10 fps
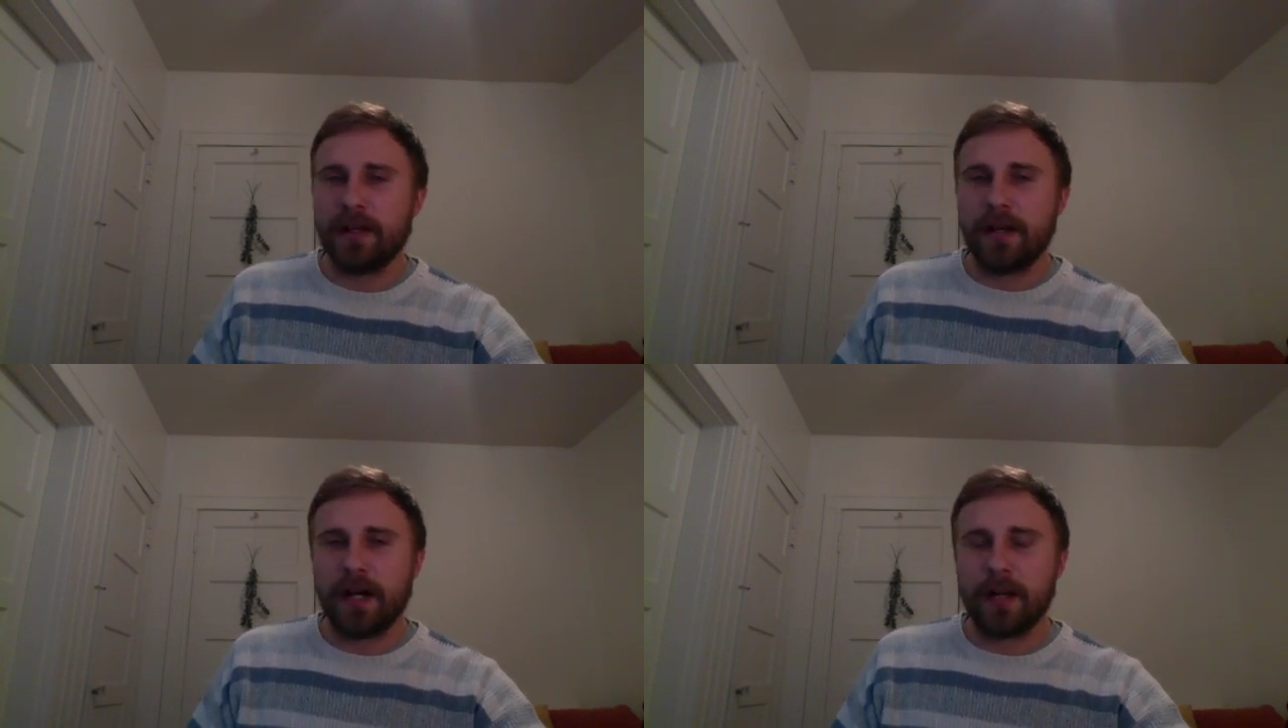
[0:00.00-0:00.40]

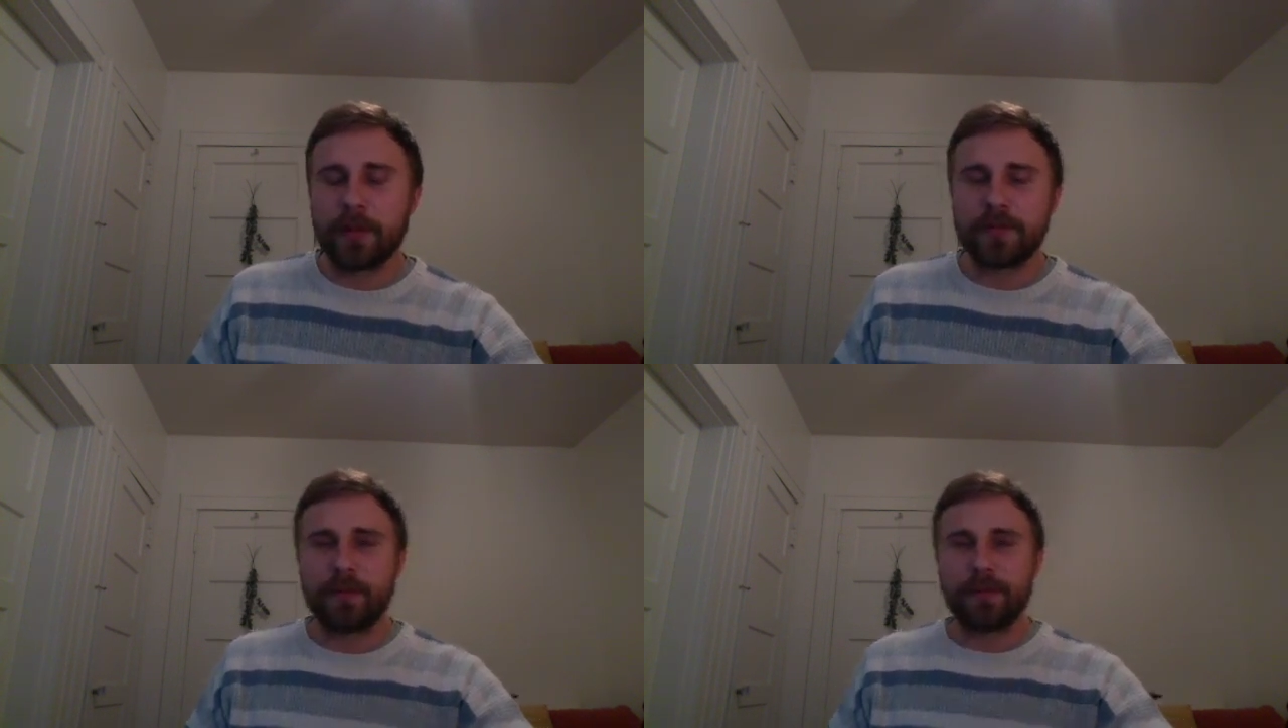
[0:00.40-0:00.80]

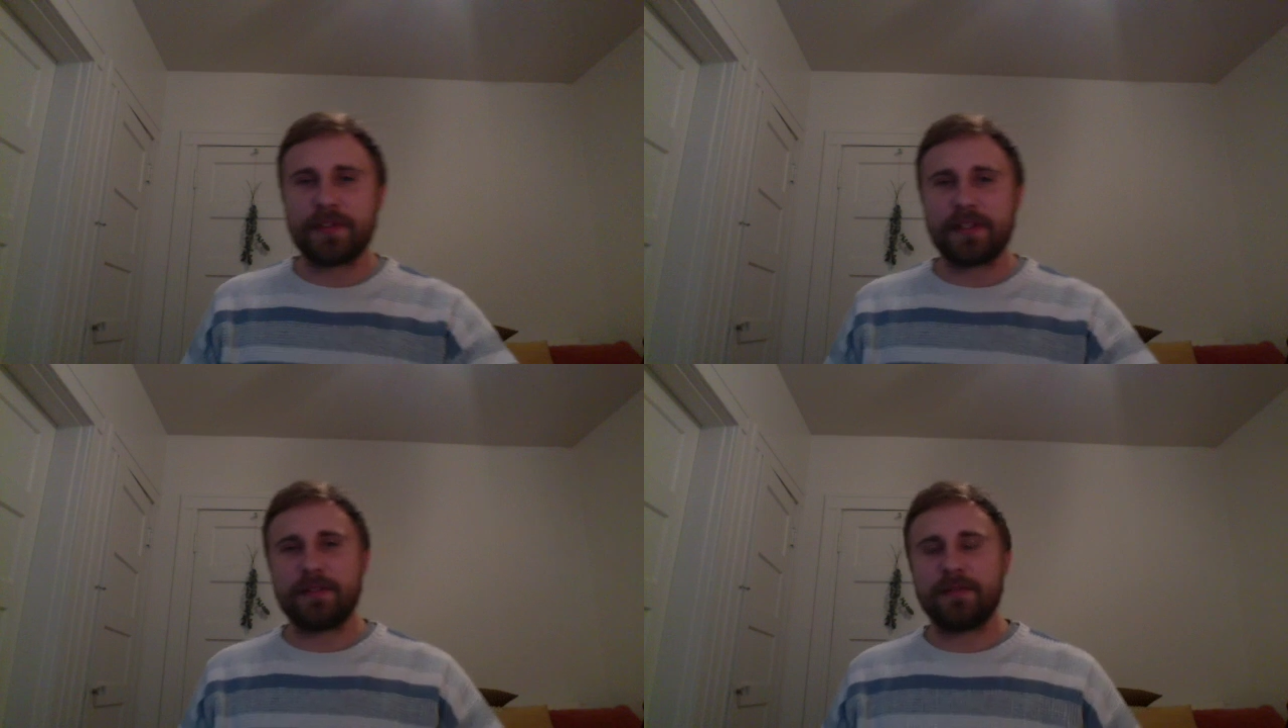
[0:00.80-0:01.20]
Most people
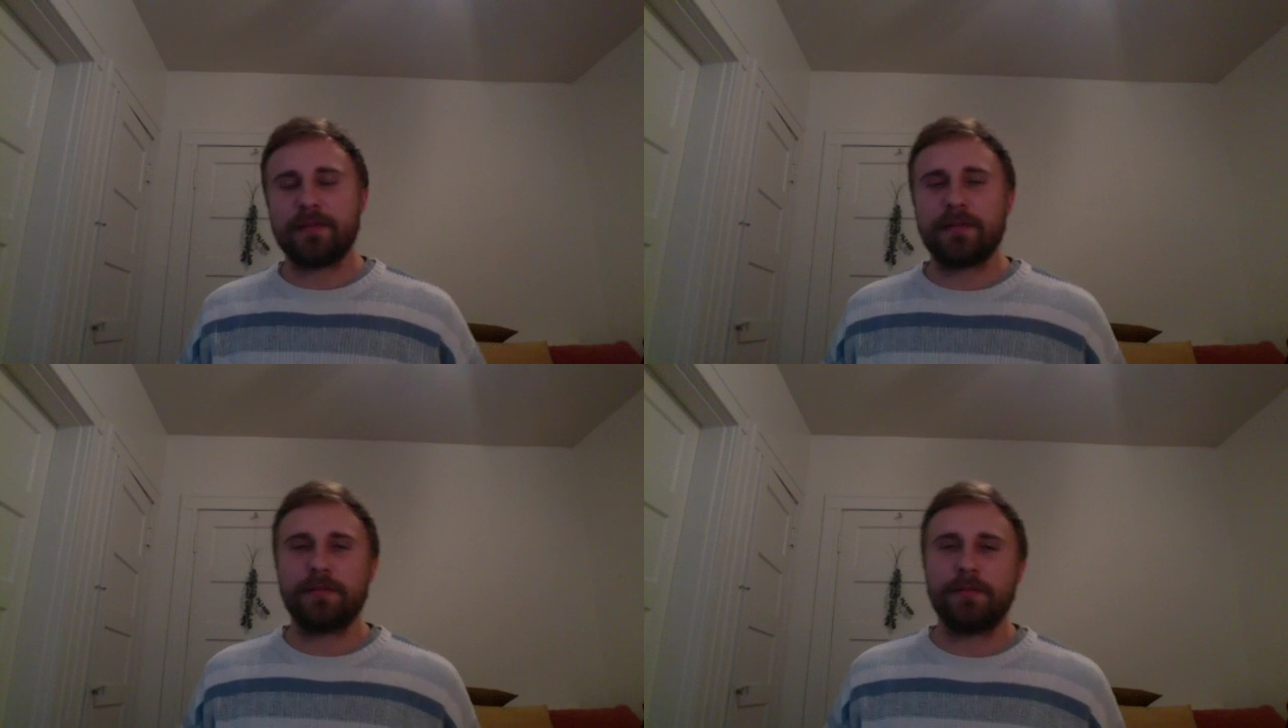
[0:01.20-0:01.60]
did
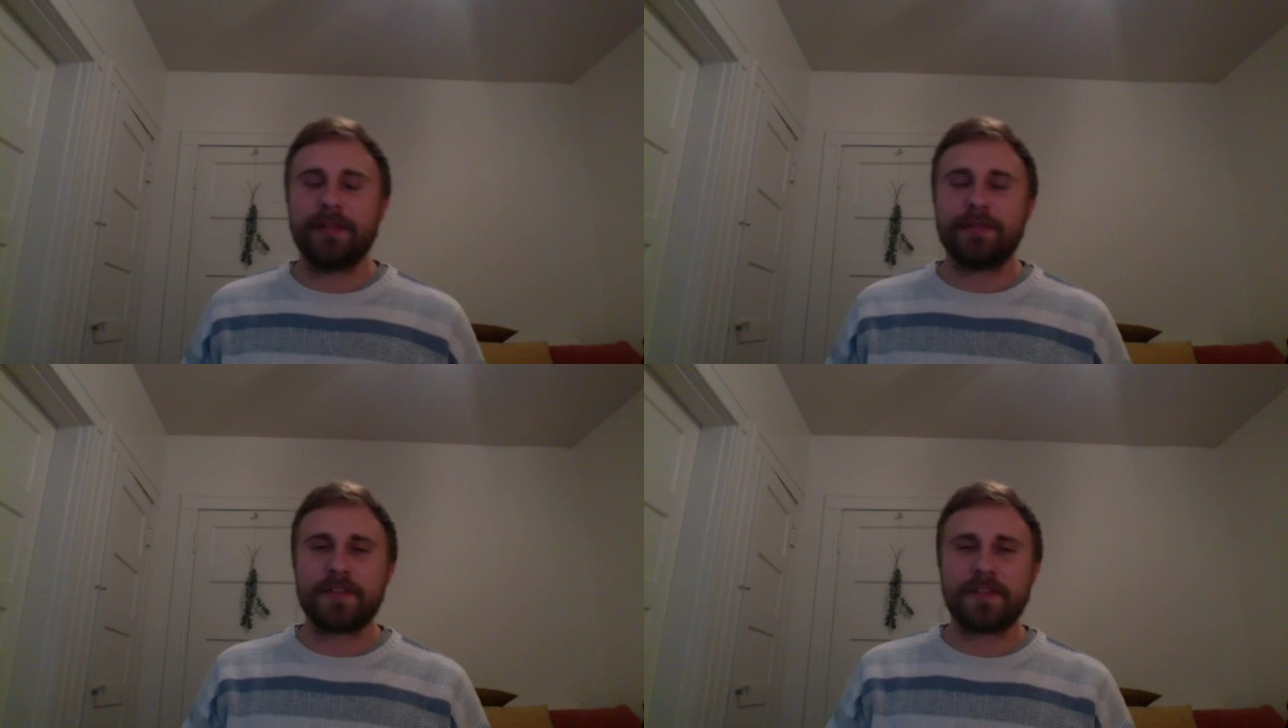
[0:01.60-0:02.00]

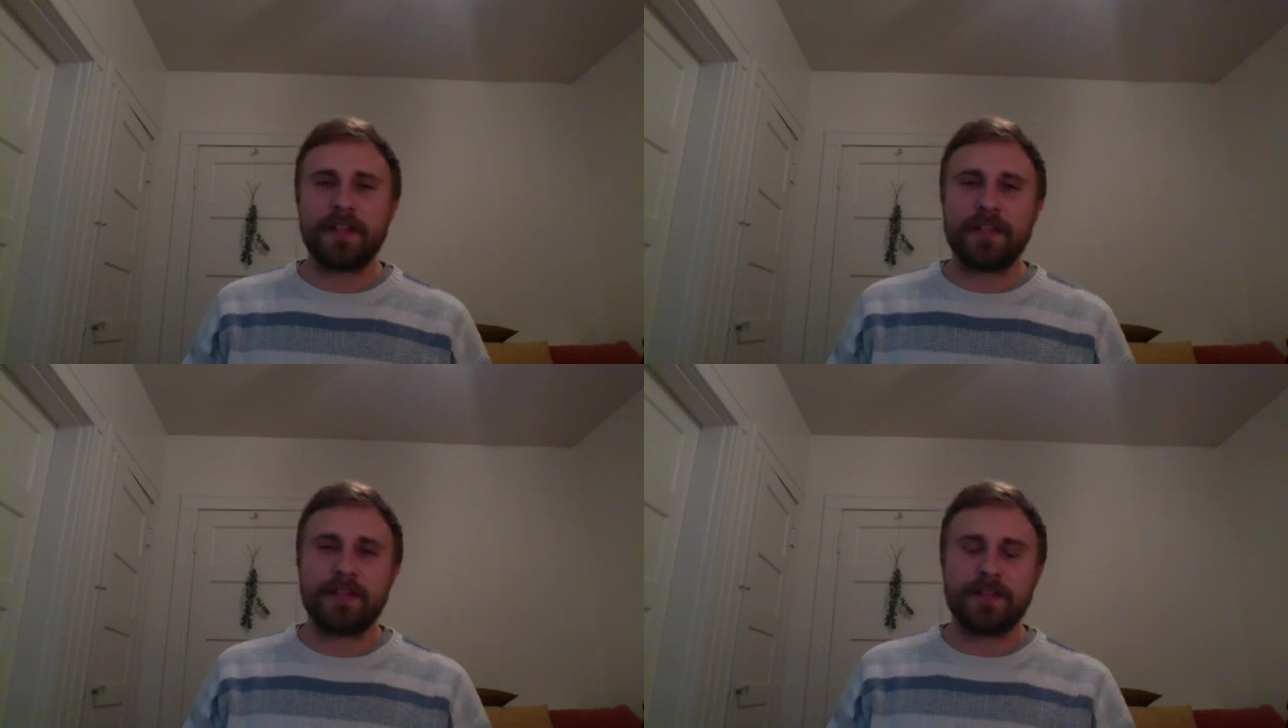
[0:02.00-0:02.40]
live in
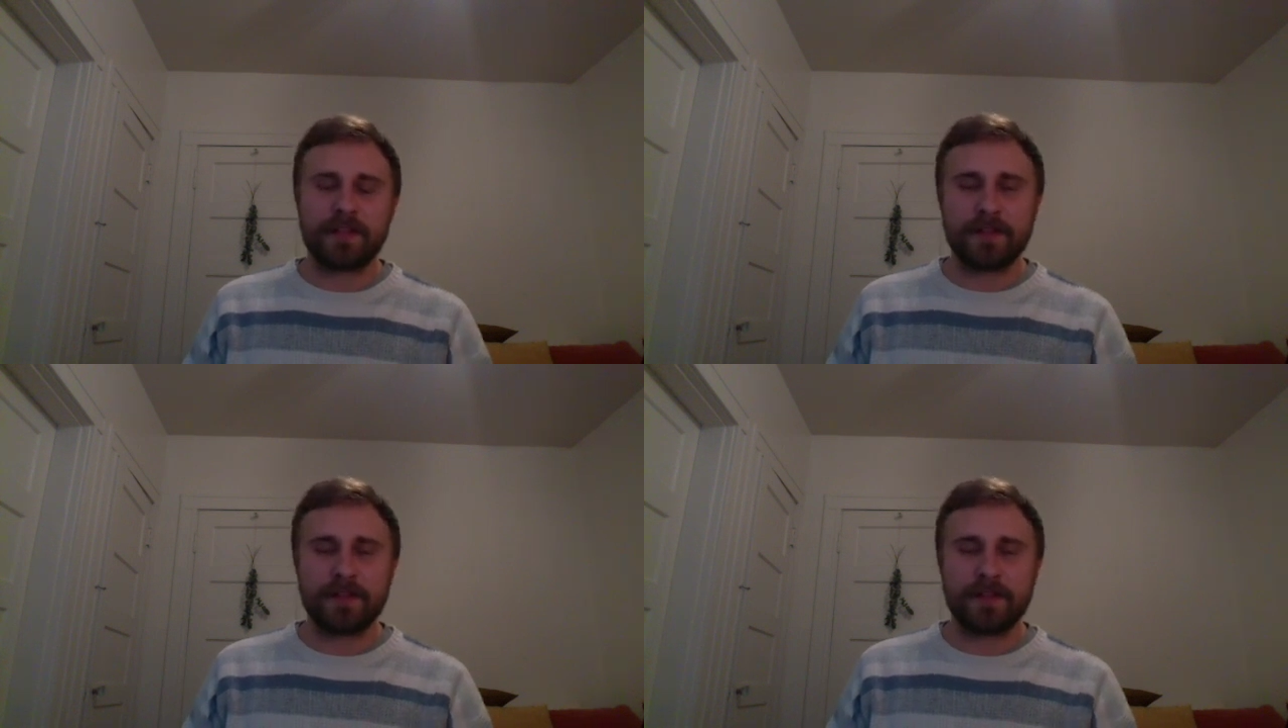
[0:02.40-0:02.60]
cities.